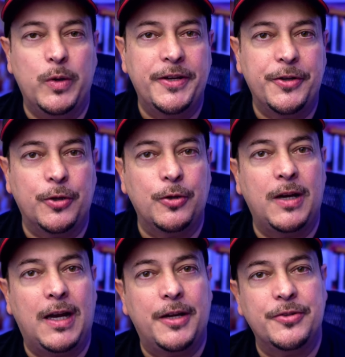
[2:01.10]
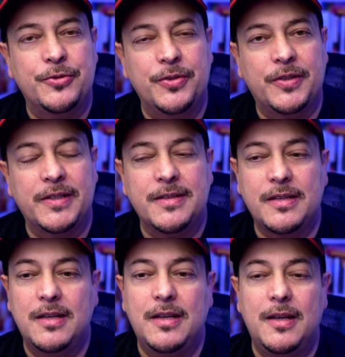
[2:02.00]
where to go, how to do
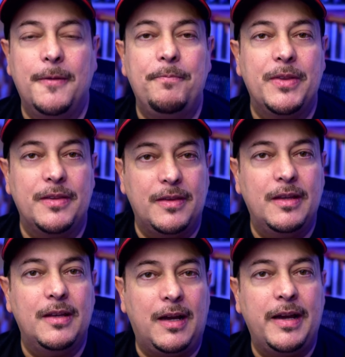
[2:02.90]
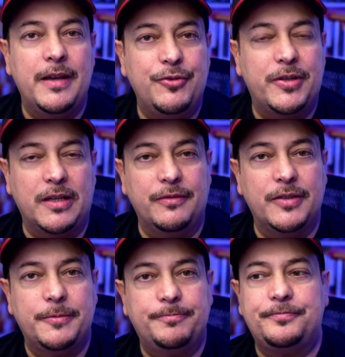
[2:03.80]
things, I have you
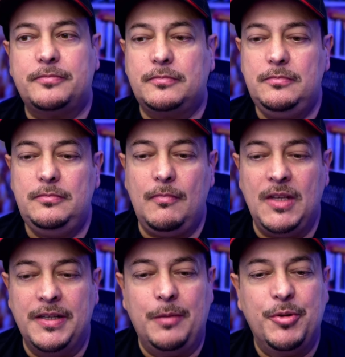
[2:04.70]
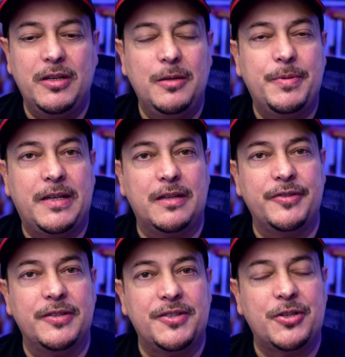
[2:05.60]
covered. Now, I'm not going to be
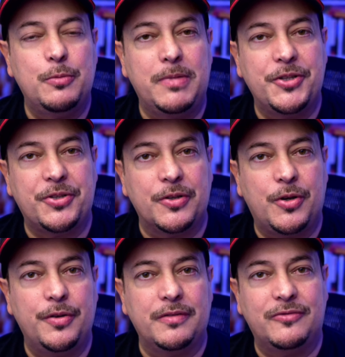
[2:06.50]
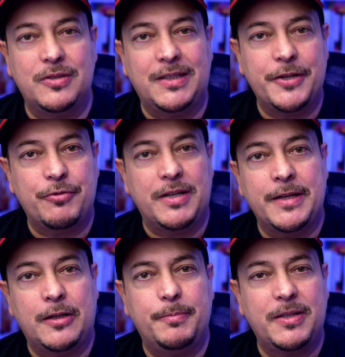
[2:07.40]
covering so much of the carnivore diet right
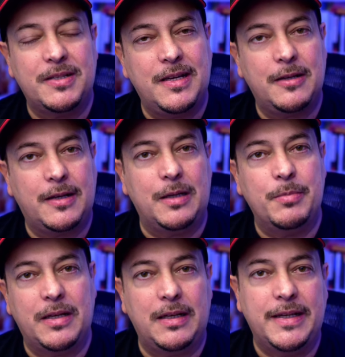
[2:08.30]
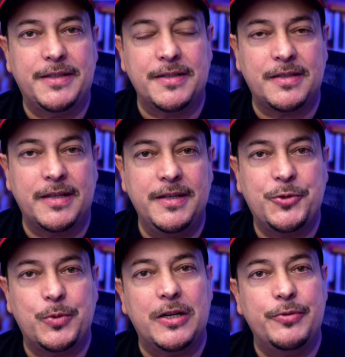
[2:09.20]
now because that'll come at a later
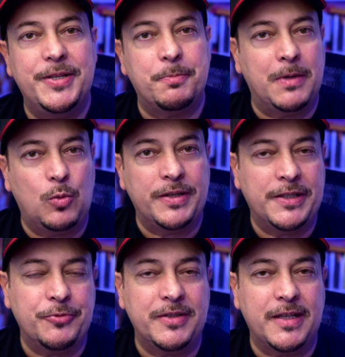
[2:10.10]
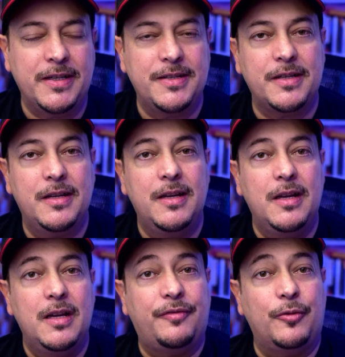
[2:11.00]
stage when I reach my 100 days.
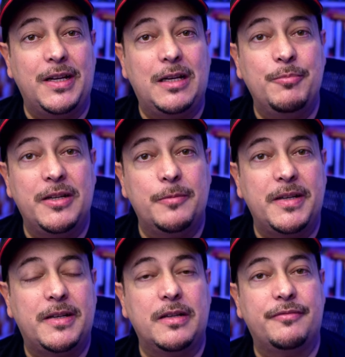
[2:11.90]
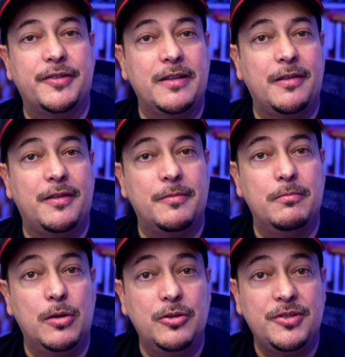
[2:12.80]
For now, I'm going to be covering the
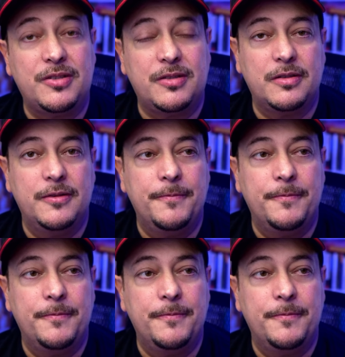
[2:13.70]
most